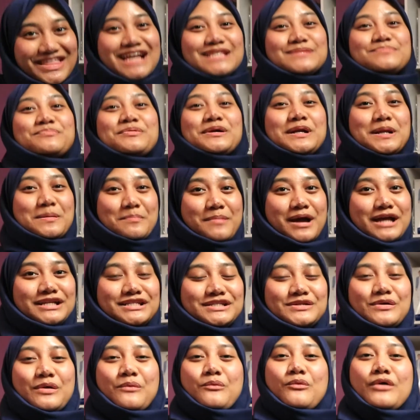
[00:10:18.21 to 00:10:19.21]
that's pretty
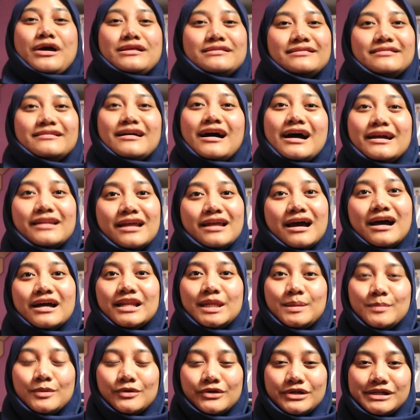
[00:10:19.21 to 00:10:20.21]
much what the
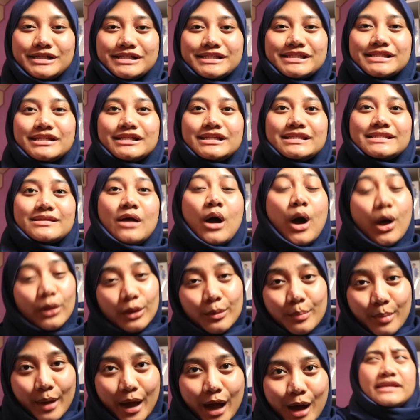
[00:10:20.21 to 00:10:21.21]
Unhoneymooners is all
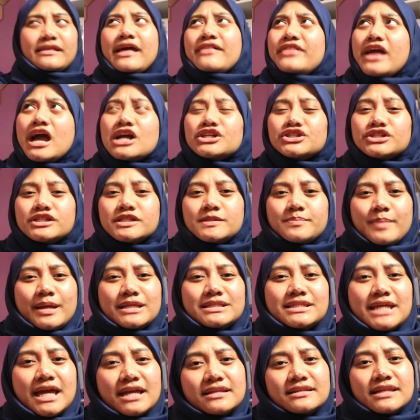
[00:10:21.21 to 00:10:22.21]
about. They actually
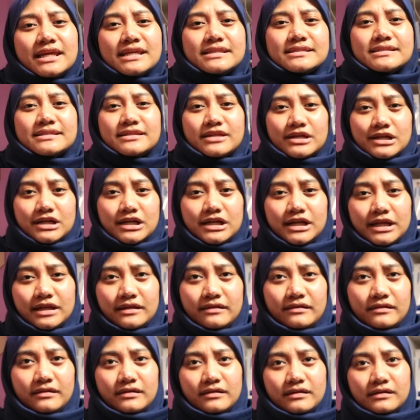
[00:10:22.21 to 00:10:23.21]
spend 10 days there
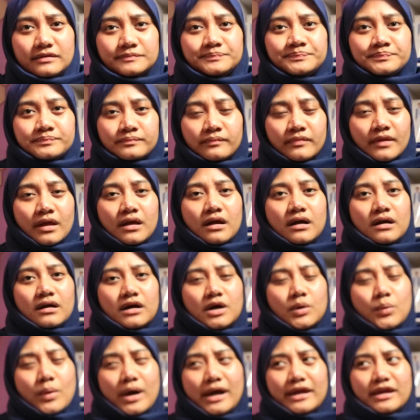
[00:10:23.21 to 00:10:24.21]
in the
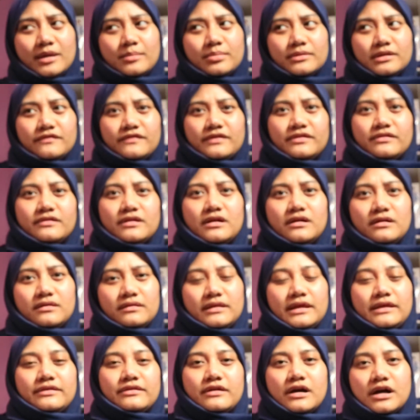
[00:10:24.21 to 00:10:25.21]
Hawaii, I believe, in the
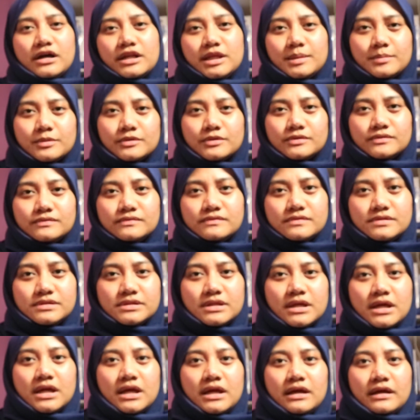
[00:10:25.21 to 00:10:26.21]
honeymoons.
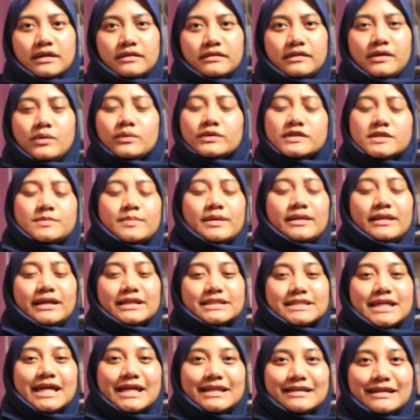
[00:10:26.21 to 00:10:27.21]
They only spend
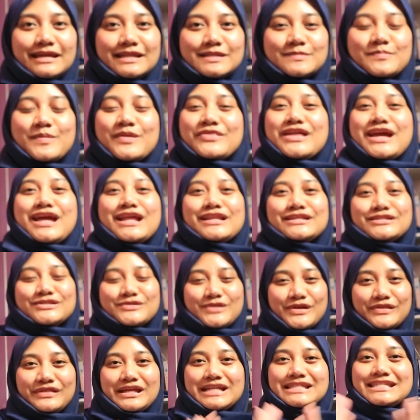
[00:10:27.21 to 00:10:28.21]
like 10 days, but then
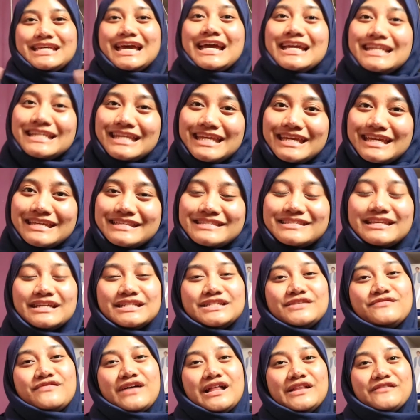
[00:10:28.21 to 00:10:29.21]
during that 10 days they
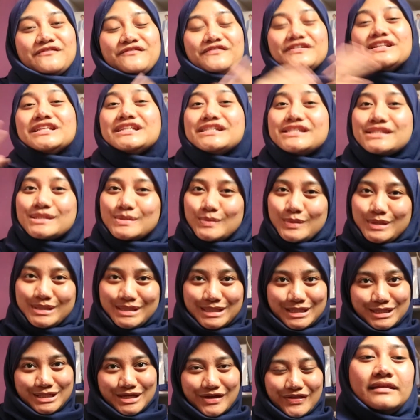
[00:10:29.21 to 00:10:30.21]
develop feelings
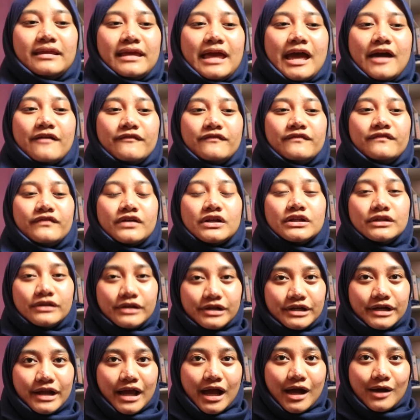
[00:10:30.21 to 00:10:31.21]
towards each other. They have
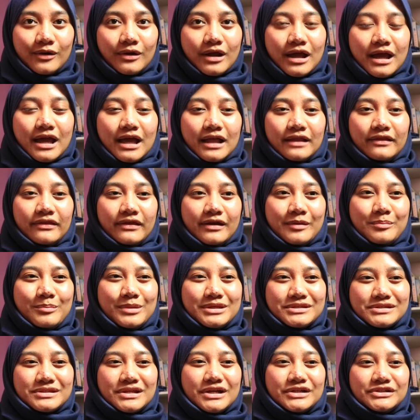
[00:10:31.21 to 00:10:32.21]
cleared out their
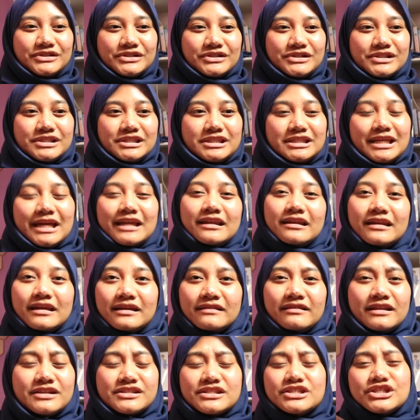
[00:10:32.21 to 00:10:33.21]

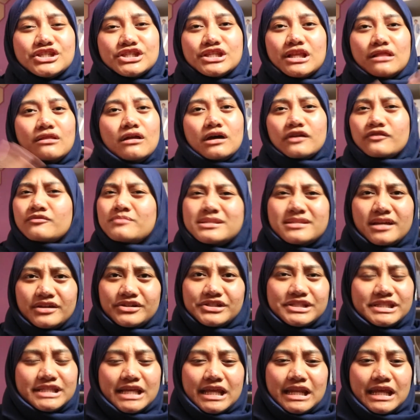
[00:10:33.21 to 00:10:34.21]
misunderstanding. There's just a lot of
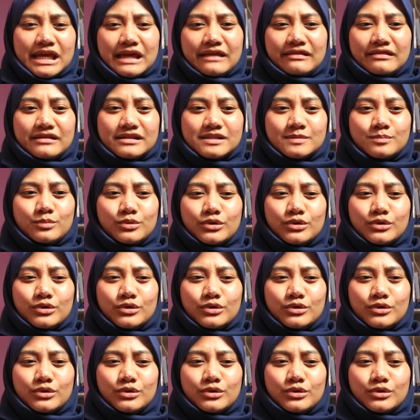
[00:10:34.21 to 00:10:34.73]
misunderstanding in this